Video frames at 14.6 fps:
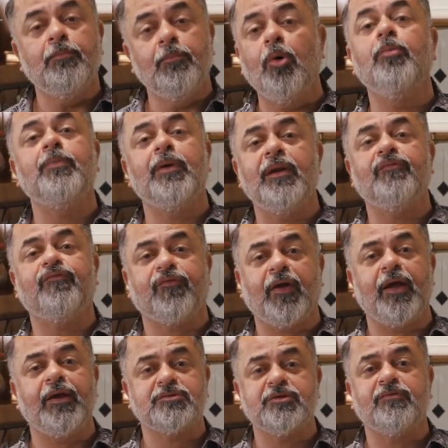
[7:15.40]
Bombil
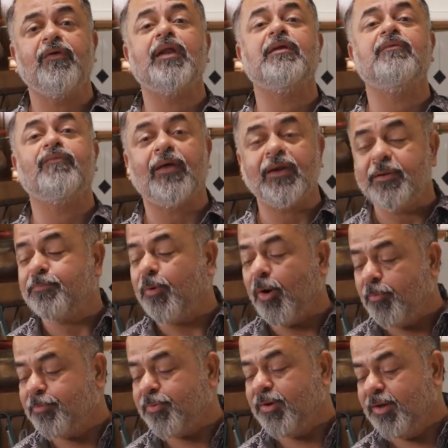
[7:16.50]
fry. It's a very, very
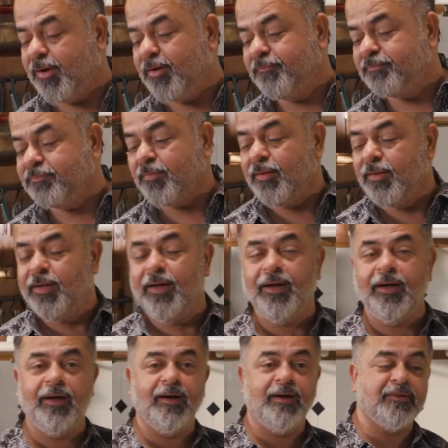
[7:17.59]
popular
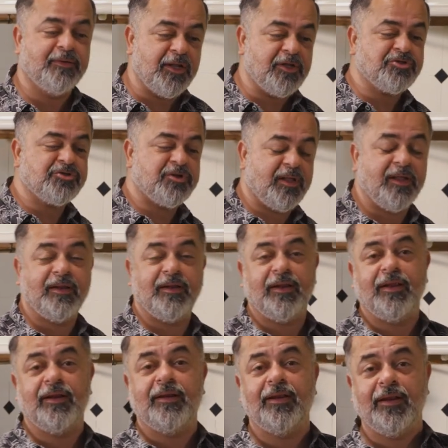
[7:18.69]
dish
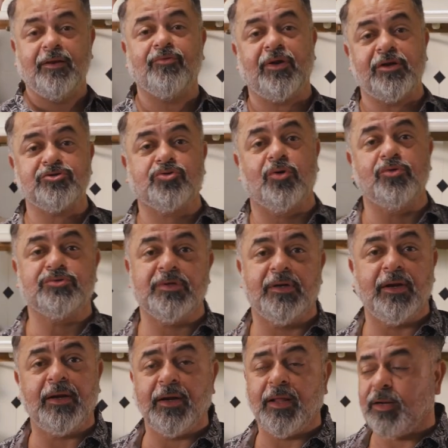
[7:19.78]
in restaurants in
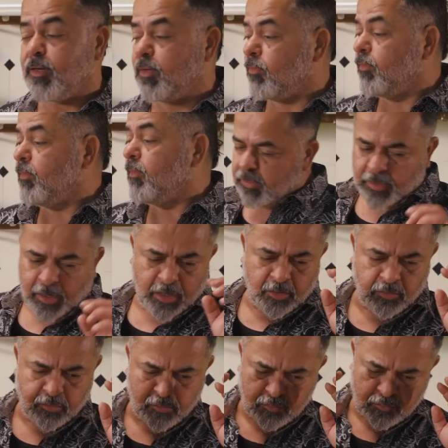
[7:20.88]
India now.
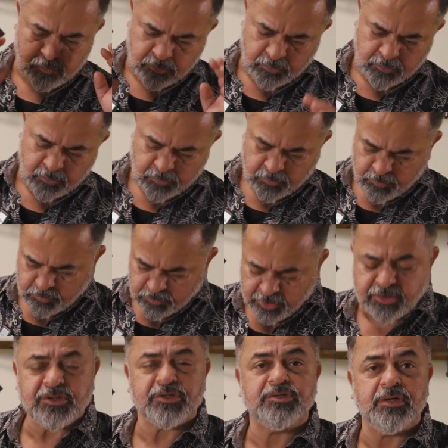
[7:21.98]
Now,
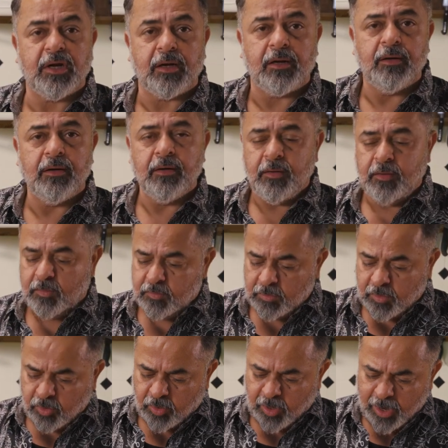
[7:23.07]
this is done.
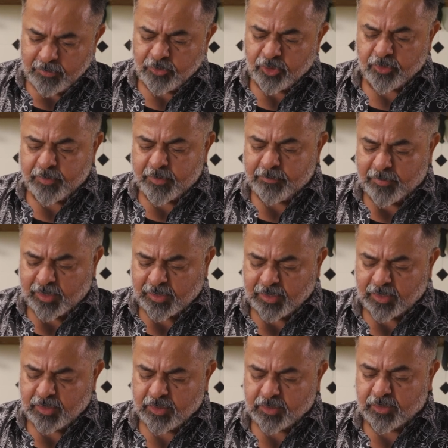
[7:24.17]
Now, I'm going to be
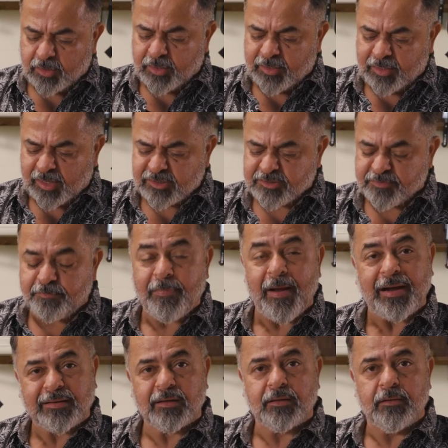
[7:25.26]
making a really nice
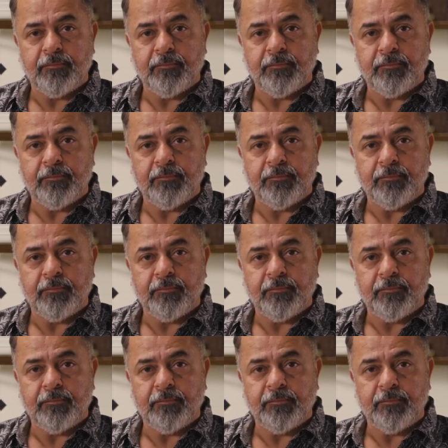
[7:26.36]
batter.